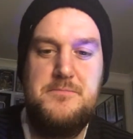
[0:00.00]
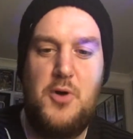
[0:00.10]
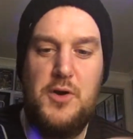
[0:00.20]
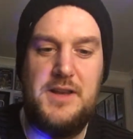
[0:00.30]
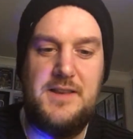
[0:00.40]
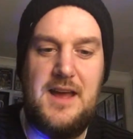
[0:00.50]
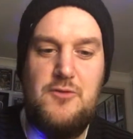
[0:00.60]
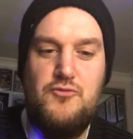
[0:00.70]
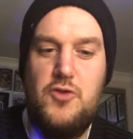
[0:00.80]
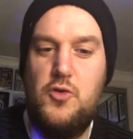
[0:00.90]
pointing
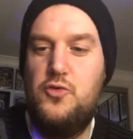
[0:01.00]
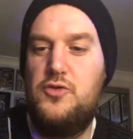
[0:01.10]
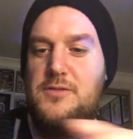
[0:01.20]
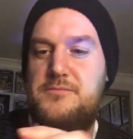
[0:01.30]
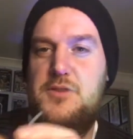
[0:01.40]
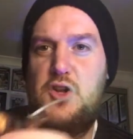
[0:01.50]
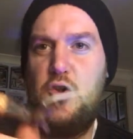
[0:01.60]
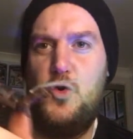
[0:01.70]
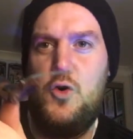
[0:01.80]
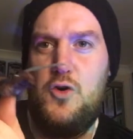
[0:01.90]
that rogue
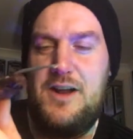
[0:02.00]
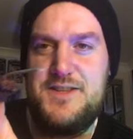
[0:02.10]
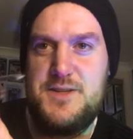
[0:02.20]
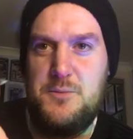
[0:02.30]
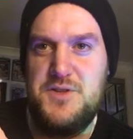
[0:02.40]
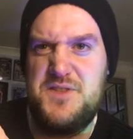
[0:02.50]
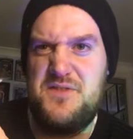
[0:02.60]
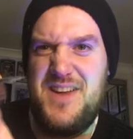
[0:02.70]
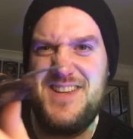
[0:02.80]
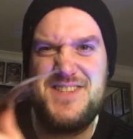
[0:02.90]
claw at someone's
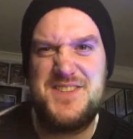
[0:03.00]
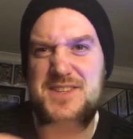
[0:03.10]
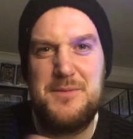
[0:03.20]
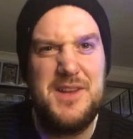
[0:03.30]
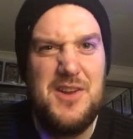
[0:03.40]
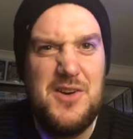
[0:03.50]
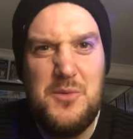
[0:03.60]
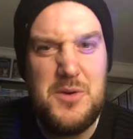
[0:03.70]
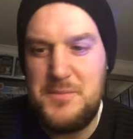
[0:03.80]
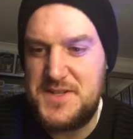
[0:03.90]
face or something, you know, it
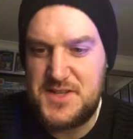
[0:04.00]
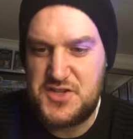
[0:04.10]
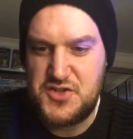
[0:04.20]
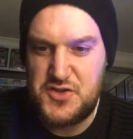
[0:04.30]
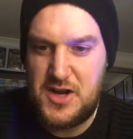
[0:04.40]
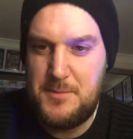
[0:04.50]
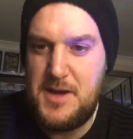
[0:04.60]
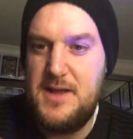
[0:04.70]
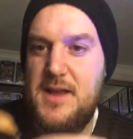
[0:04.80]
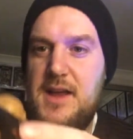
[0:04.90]
wouldn't be such a
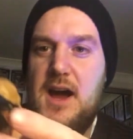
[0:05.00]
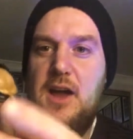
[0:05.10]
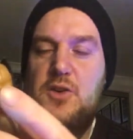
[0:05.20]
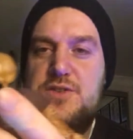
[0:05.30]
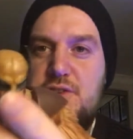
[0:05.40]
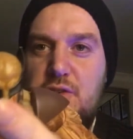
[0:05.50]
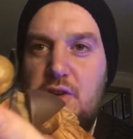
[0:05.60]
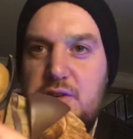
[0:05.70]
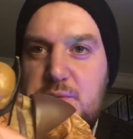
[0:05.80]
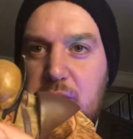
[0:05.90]
drama. I also
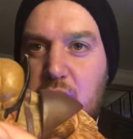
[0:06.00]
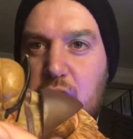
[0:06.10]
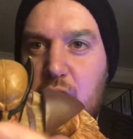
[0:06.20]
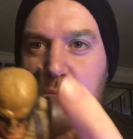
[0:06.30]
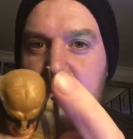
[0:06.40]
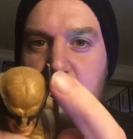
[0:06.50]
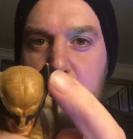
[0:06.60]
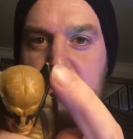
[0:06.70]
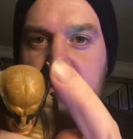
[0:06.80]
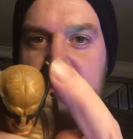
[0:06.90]
noticed when I got home the
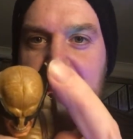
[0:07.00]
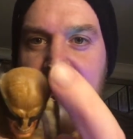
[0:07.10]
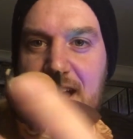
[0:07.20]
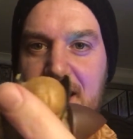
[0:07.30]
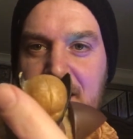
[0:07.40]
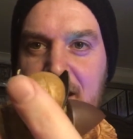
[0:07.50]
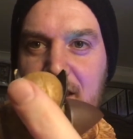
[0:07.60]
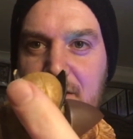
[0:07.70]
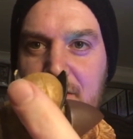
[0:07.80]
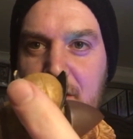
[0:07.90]
tops of his hat are
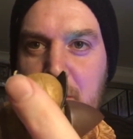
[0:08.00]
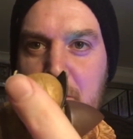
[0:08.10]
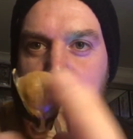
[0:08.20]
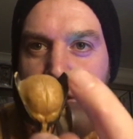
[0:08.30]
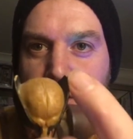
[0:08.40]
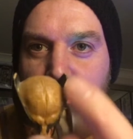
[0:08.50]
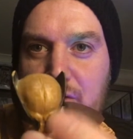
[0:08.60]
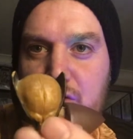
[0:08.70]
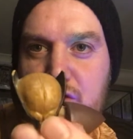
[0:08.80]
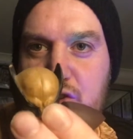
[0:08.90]
have been bitten
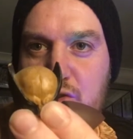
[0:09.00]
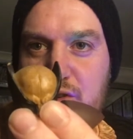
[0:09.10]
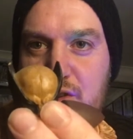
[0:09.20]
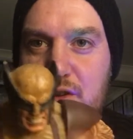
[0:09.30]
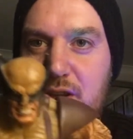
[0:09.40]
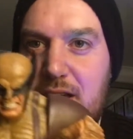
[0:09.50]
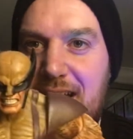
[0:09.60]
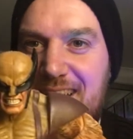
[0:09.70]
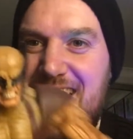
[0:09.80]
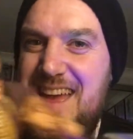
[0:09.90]
off or chewed.
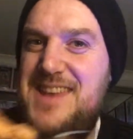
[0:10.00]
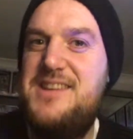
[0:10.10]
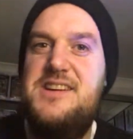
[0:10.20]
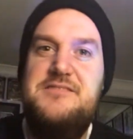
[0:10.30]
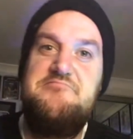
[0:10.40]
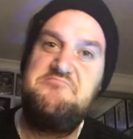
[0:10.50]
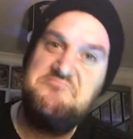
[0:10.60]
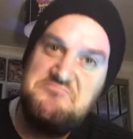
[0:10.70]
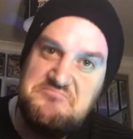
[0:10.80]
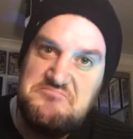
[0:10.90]
Again,
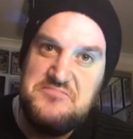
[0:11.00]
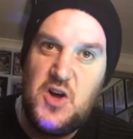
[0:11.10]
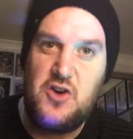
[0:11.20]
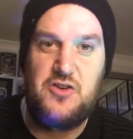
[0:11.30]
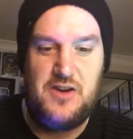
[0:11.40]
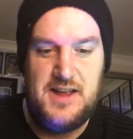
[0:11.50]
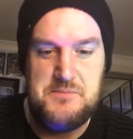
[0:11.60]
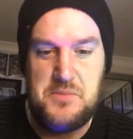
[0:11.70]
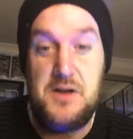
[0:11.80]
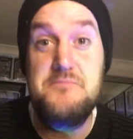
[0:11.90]
not
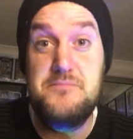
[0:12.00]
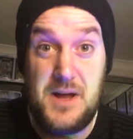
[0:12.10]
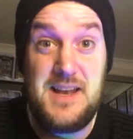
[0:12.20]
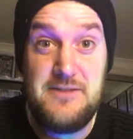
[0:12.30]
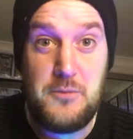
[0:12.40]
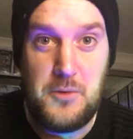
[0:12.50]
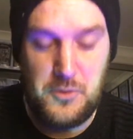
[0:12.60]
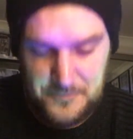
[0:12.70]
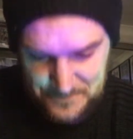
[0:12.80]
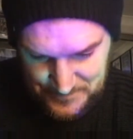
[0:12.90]
great, but livable.